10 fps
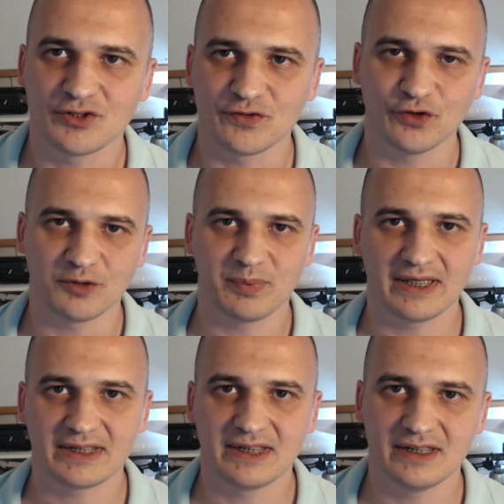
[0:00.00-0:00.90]
third
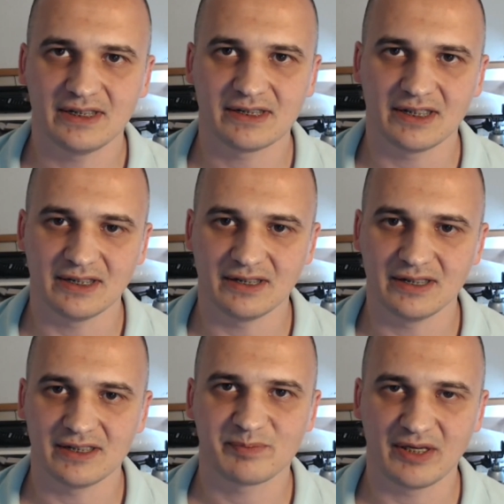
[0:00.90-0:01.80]
parties, and
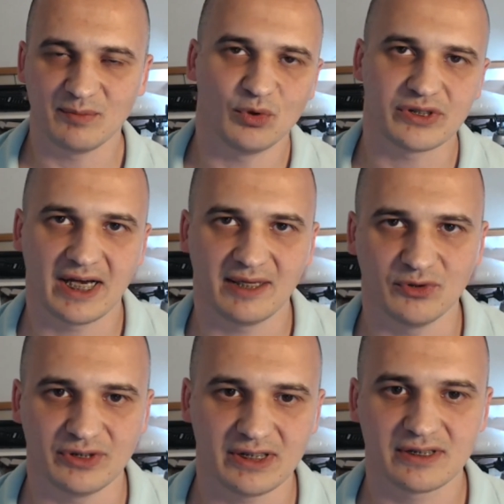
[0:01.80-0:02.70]
they spend more time
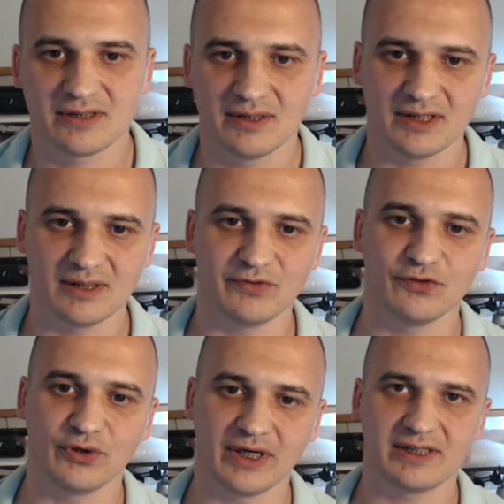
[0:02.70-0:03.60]
on it
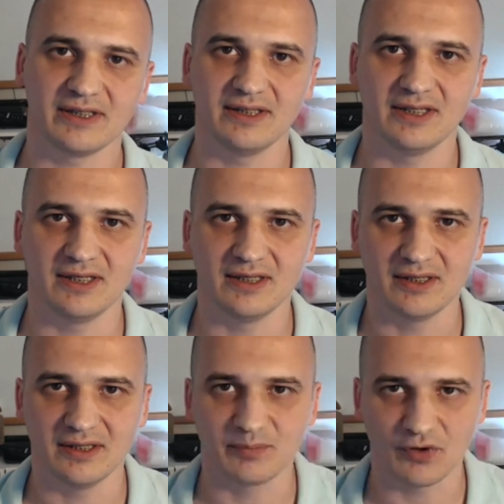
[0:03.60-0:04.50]
before getting
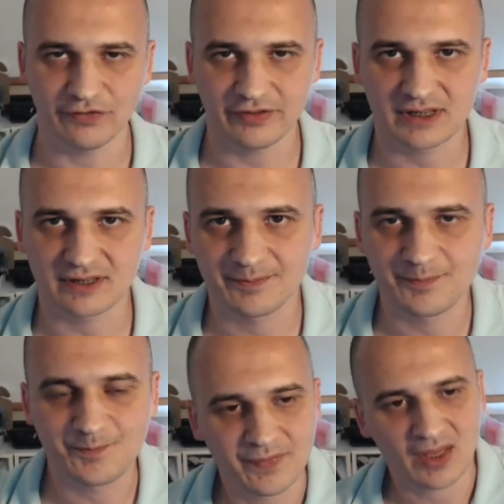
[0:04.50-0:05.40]
the profit.
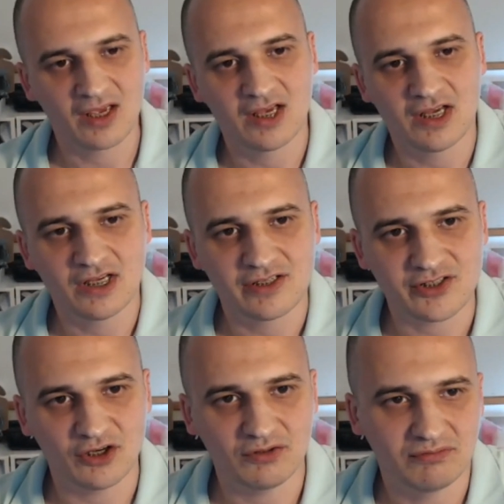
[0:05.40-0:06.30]

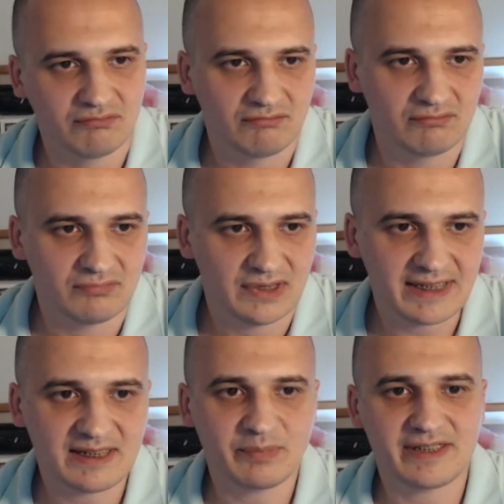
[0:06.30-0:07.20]
So
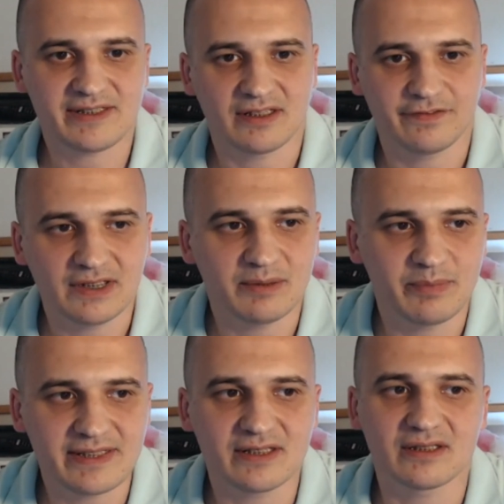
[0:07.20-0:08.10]
that's the basic, I think the
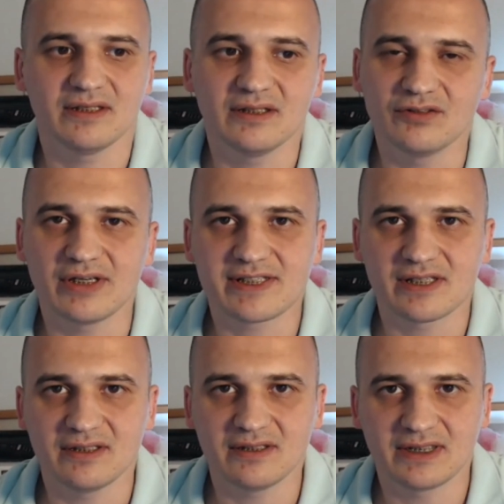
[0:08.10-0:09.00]
basic
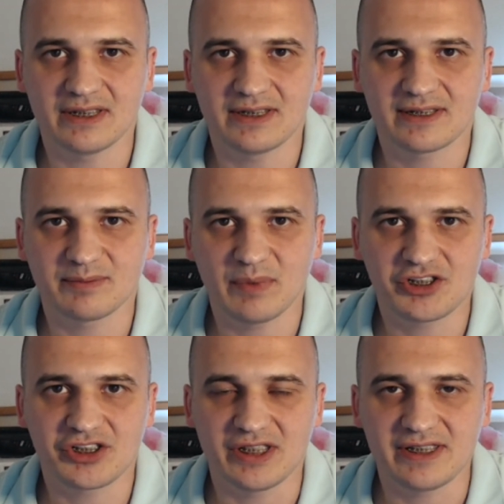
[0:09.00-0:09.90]
reason that it's
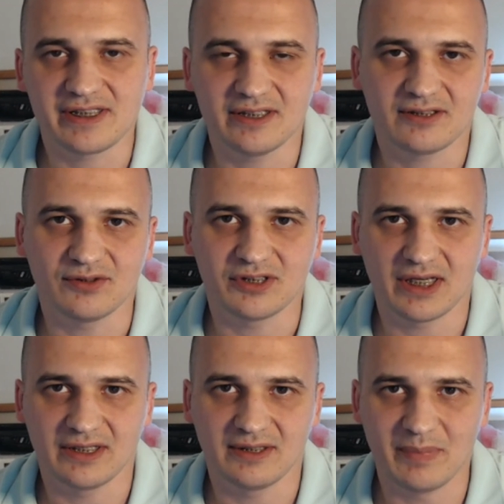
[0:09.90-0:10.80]
much easier to
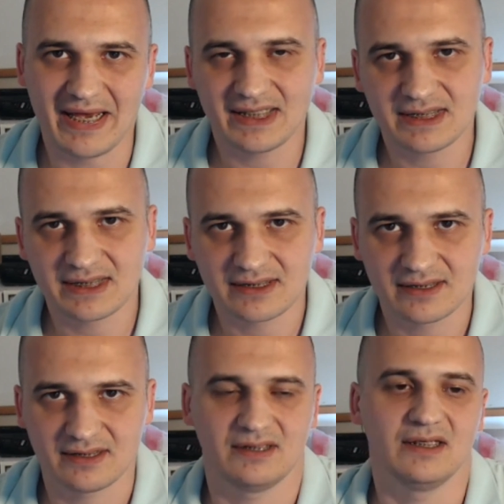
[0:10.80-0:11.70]
target banks
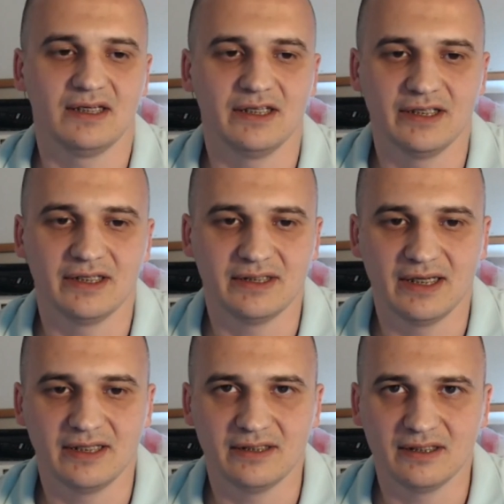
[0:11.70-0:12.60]

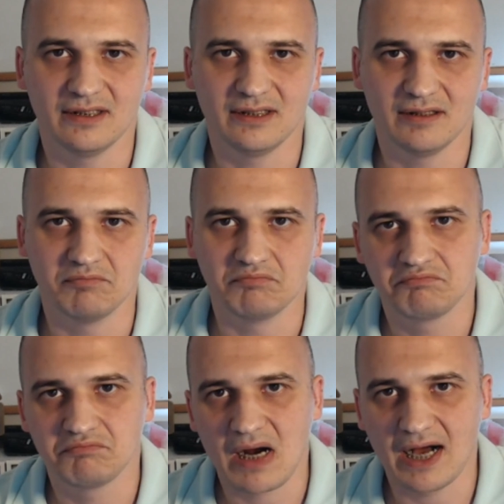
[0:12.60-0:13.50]
than
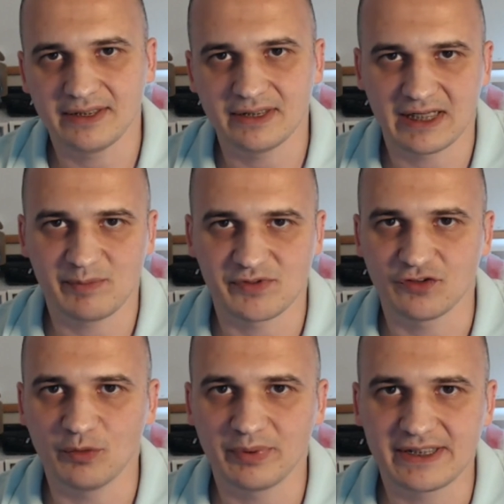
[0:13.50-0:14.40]
other types of
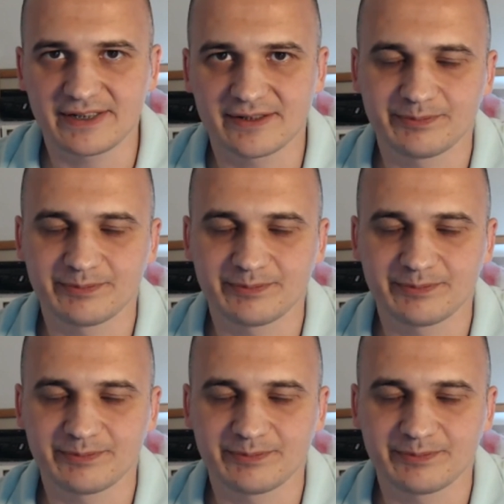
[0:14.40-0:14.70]
companies.